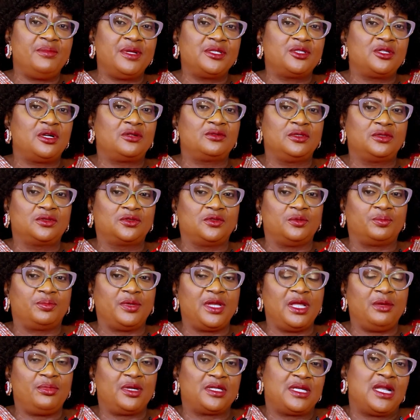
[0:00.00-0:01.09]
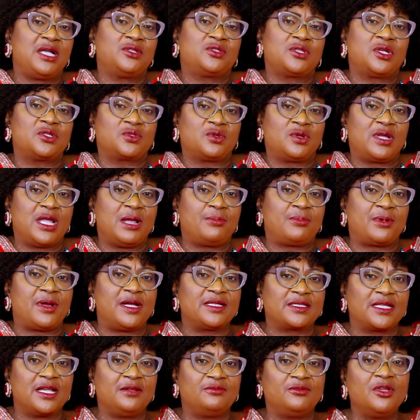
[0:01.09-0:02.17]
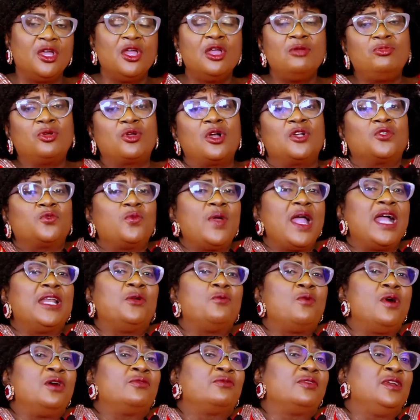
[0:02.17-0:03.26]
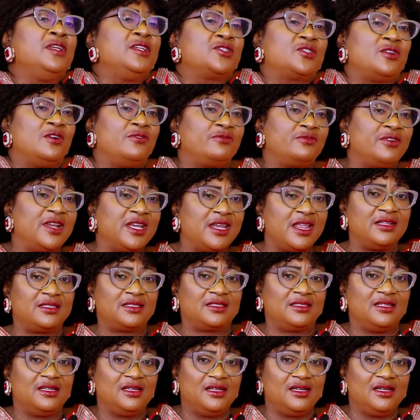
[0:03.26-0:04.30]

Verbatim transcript: major role to play, but let's also help ourselves, because we are the one really suffering it.